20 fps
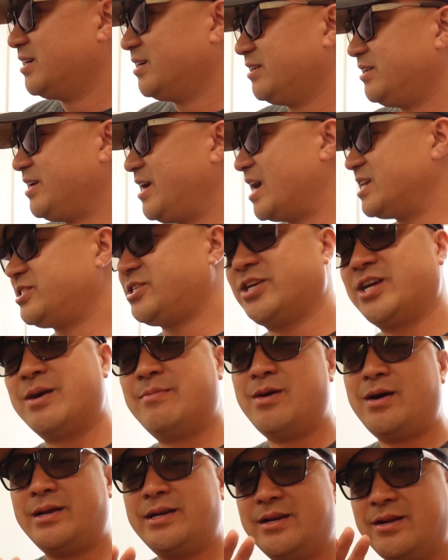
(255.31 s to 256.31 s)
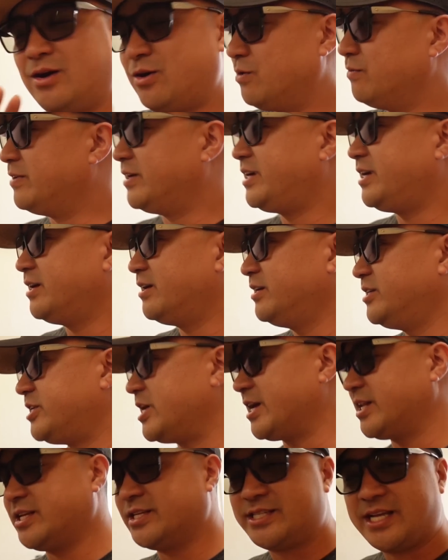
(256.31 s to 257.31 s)
You guys should come on over here,
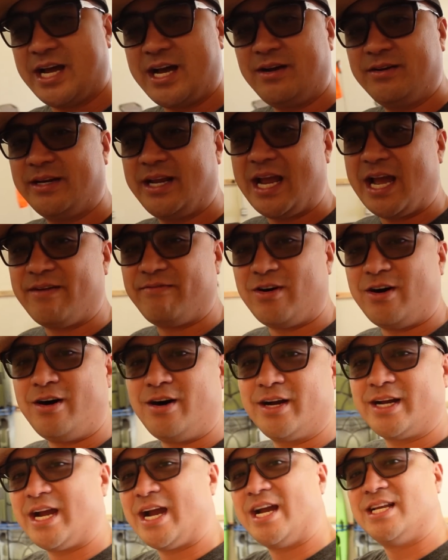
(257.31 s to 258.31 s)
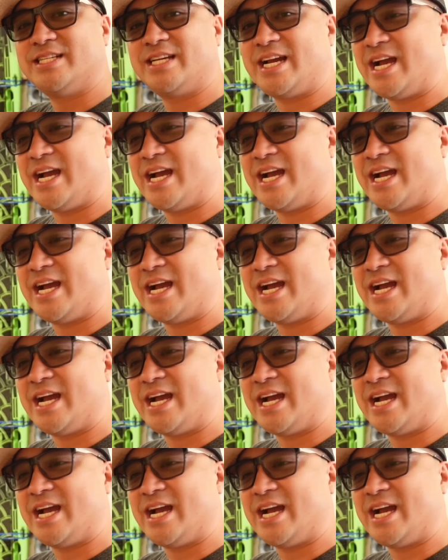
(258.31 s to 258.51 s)
check this out. They have all kinds of